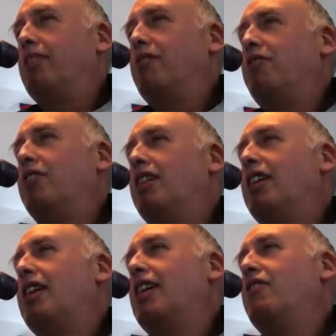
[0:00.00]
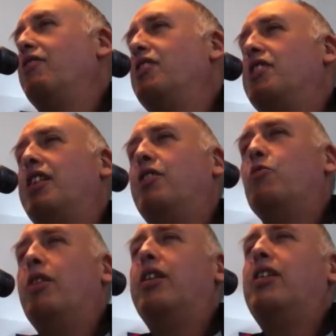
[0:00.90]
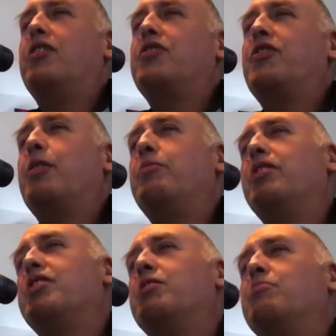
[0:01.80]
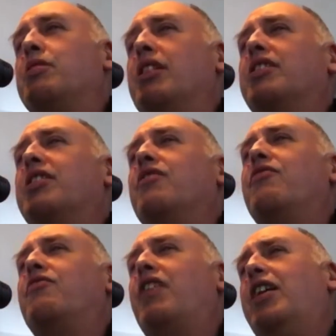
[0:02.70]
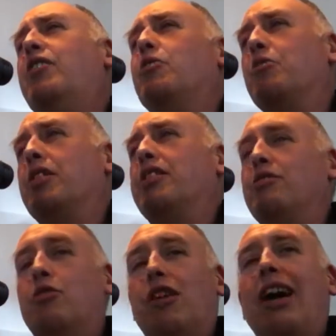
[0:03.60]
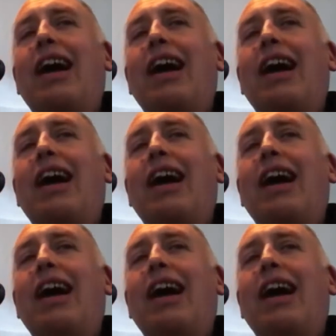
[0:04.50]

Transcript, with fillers: I feel like I have an entire warehouse of ammunition, but nothing to fire it with or